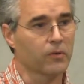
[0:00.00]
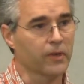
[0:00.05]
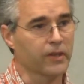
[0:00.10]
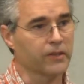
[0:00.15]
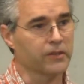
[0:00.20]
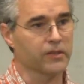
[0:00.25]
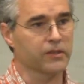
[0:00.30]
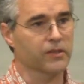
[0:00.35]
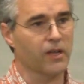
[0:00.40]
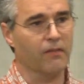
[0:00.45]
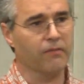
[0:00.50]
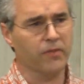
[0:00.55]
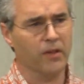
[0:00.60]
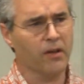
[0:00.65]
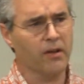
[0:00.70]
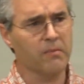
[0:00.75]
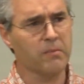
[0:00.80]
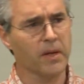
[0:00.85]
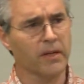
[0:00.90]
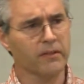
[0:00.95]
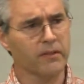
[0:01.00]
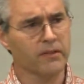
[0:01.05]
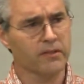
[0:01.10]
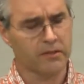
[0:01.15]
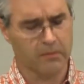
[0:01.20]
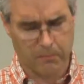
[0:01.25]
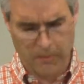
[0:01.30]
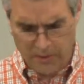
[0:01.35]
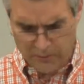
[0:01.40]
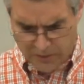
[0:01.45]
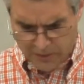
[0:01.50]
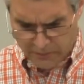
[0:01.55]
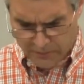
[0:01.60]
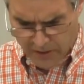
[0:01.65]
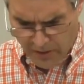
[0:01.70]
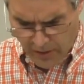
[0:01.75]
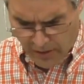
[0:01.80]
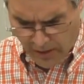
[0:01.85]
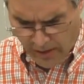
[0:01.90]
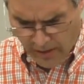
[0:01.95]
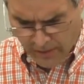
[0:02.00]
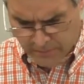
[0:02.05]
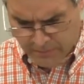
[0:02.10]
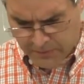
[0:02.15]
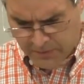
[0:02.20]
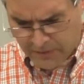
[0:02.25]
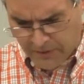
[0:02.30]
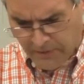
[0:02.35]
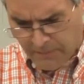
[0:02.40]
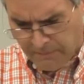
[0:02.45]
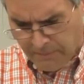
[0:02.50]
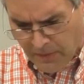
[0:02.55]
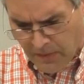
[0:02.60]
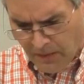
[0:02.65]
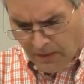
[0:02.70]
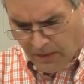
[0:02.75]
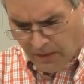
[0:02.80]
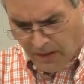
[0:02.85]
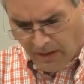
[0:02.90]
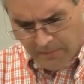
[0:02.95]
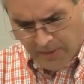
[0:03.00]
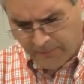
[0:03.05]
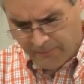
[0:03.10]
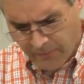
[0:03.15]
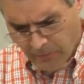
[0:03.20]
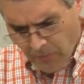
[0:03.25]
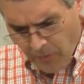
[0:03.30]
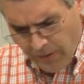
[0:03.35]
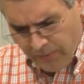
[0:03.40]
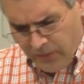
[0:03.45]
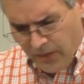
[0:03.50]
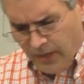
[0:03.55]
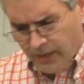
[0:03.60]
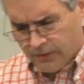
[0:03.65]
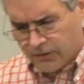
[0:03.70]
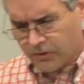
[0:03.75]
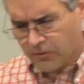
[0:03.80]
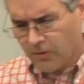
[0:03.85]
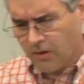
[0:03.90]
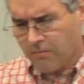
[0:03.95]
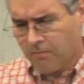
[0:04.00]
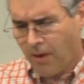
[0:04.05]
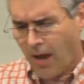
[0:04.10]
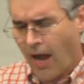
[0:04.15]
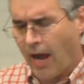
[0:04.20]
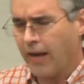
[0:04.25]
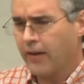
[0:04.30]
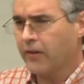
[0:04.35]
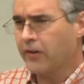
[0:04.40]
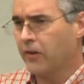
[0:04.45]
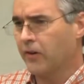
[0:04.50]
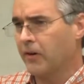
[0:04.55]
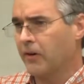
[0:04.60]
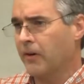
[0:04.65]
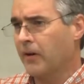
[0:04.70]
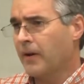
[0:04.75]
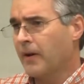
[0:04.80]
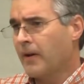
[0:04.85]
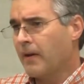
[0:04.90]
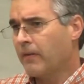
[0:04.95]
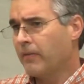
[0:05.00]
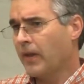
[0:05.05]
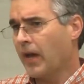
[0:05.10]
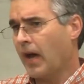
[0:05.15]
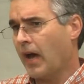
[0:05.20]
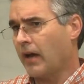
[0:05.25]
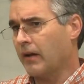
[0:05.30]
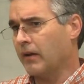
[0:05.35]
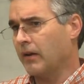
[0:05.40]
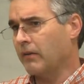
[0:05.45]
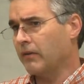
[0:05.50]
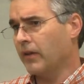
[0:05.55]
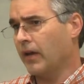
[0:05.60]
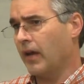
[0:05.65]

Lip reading: reasons. I've thought about this a bunch of times. For one thing, it's a reminder that